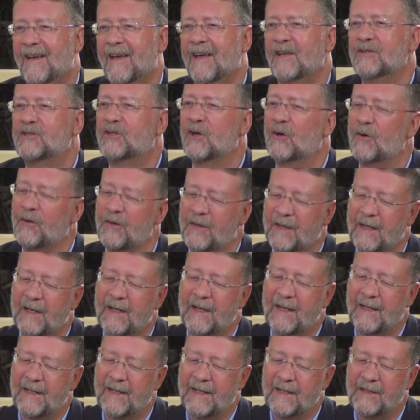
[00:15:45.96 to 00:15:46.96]
so, so it
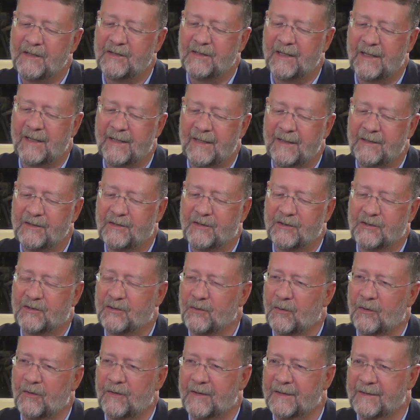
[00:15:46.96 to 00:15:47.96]
is it is
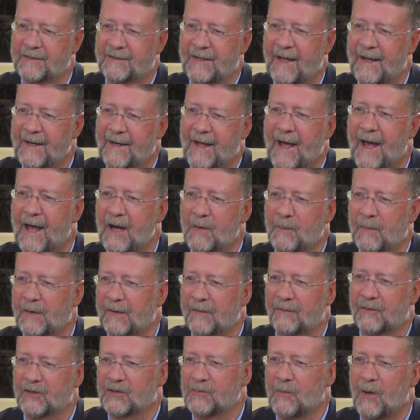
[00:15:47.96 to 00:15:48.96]
sort of this
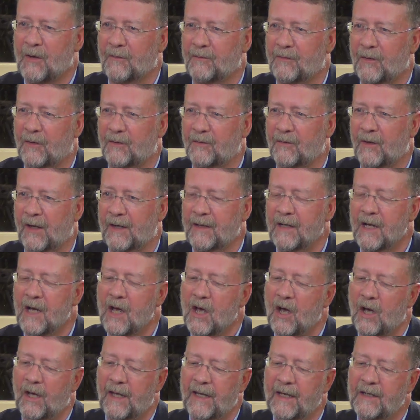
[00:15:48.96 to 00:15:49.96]
dichotomy of the smartphone, right?
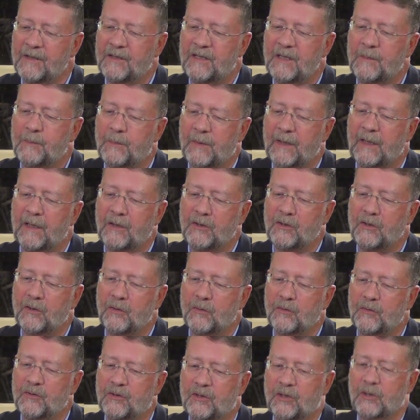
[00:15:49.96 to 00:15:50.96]
Yeah. Is it being
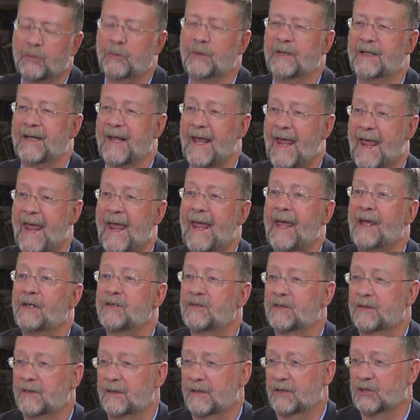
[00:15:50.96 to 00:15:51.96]
used to
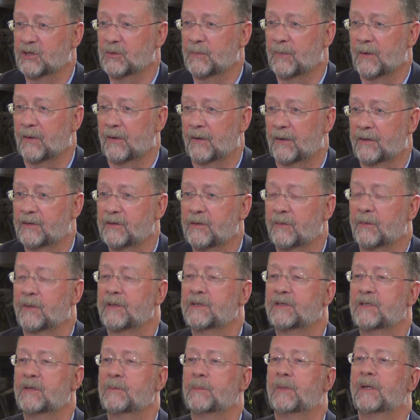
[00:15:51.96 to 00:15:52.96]
enhance the experience, or
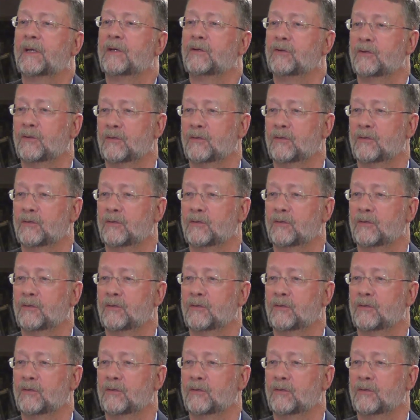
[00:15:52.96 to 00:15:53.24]
is right. it being